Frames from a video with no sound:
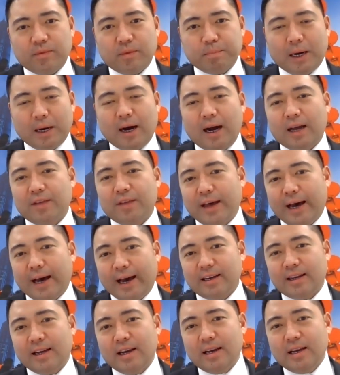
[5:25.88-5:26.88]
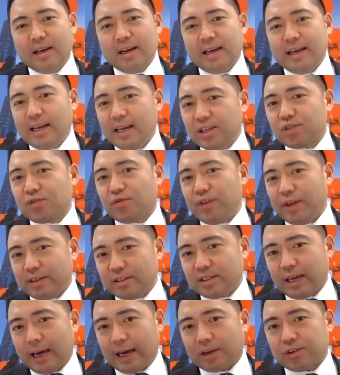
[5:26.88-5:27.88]
behind that is
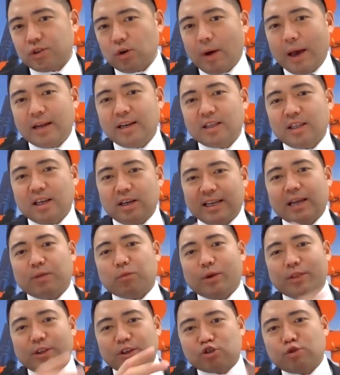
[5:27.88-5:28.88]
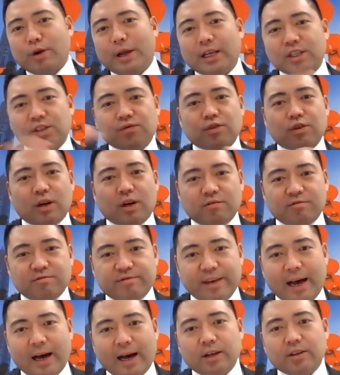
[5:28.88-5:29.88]
fintech. So anything, again, where the transfer of
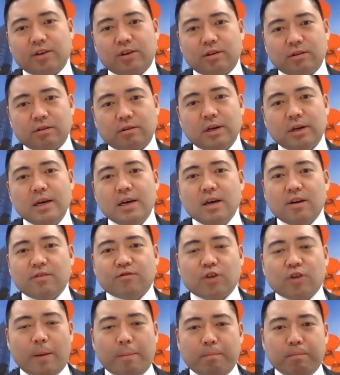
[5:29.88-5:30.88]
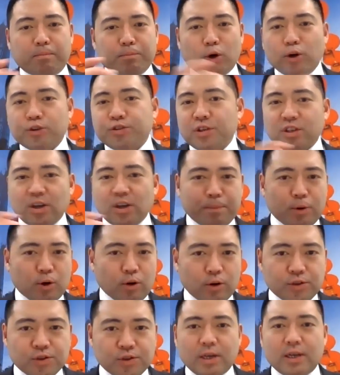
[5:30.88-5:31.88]
value from person to
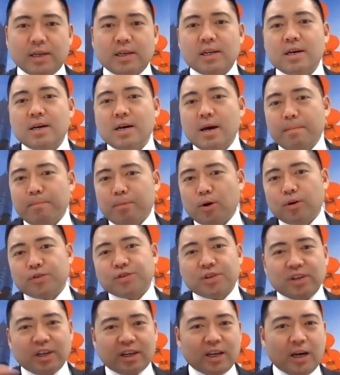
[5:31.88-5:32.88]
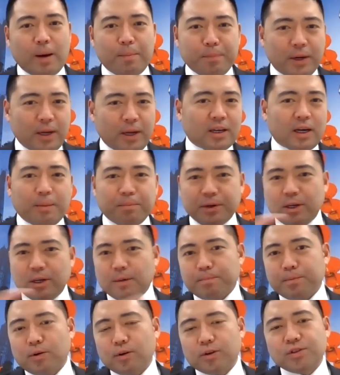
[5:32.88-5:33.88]
person, person to company, company to
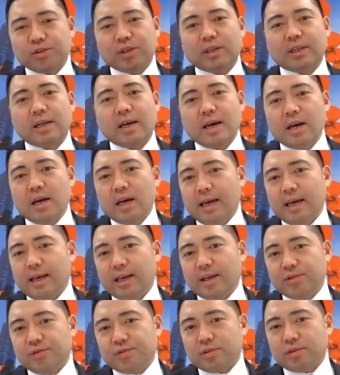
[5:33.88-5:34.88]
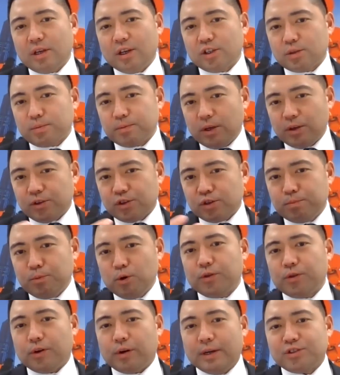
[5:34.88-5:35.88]
person is
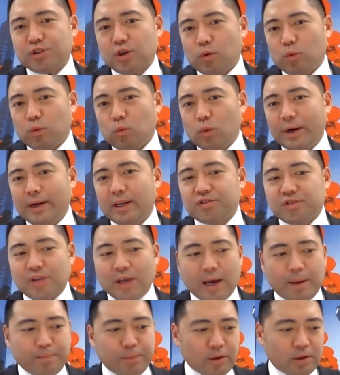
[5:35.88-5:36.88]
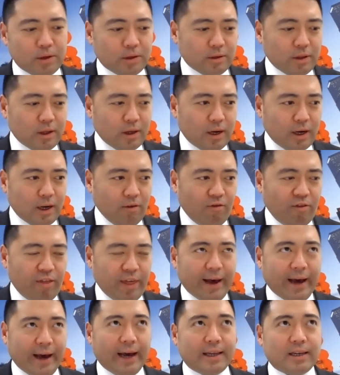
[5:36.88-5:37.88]
smoother. And so one example of
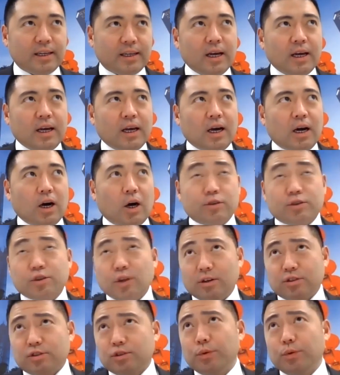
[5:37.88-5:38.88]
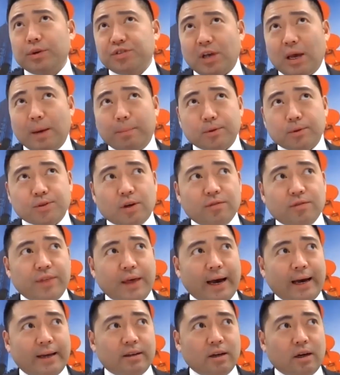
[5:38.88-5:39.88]
that, or two examples of
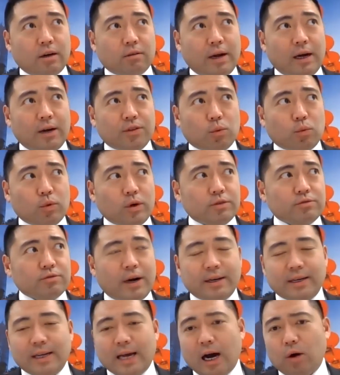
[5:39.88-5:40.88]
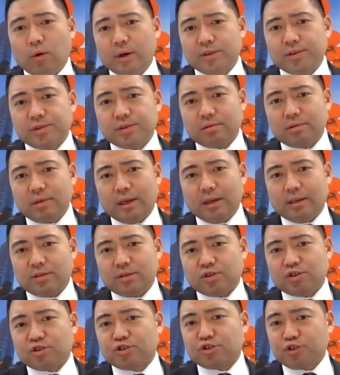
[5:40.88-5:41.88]
that around the world right now is
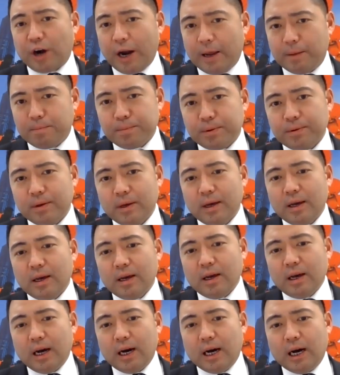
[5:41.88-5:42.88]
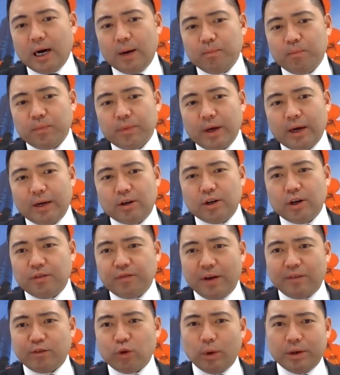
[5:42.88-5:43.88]
Stripe. I don't know if
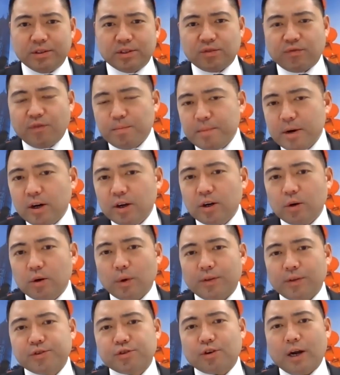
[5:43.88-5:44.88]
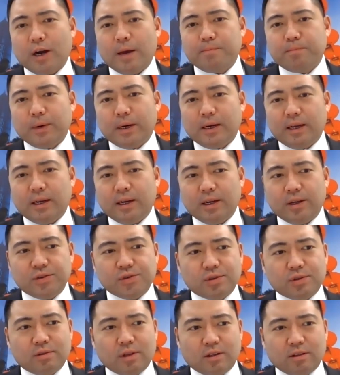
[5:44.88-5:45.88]
everyone's familiar with Stripe, but it
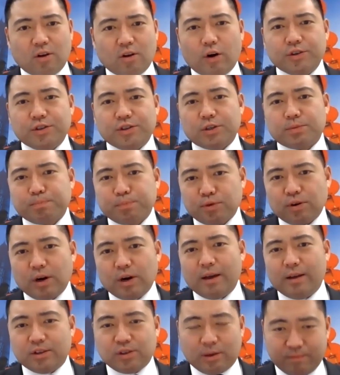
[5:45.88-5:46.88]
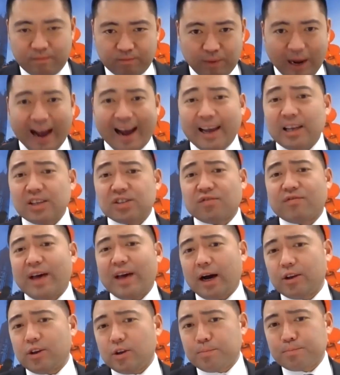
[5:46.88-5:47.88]
is the largest, it's the highest
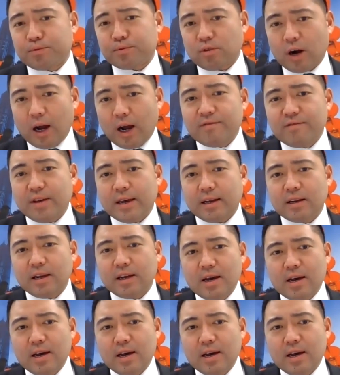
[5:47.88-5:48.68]
valued private